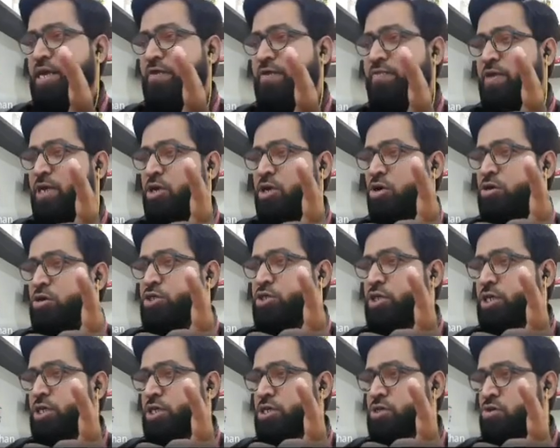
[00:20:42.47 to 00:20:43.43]
If the
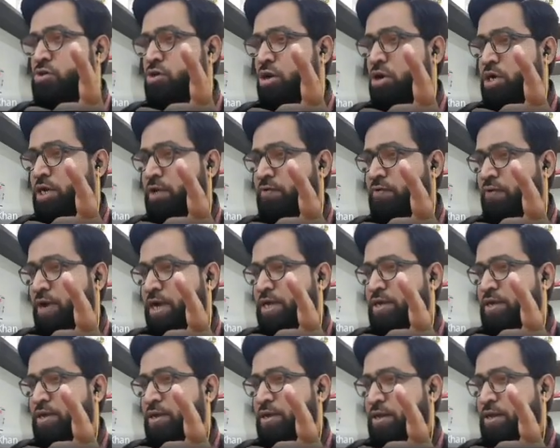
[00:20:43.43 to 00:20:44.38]
docstring is not
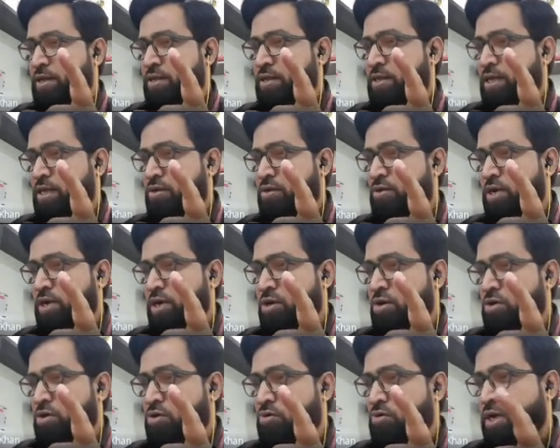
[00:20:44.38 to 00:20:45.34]
defined, then you
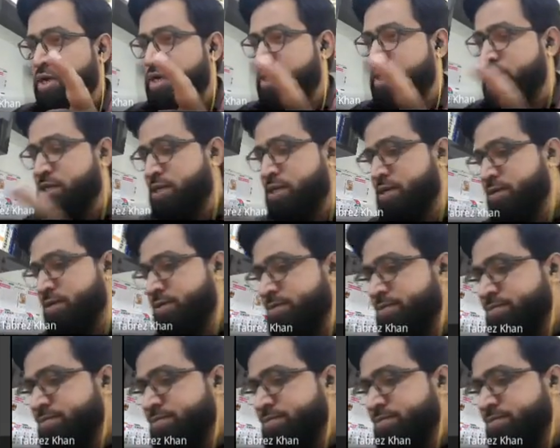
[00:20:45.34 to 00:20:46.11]
cannot do anything.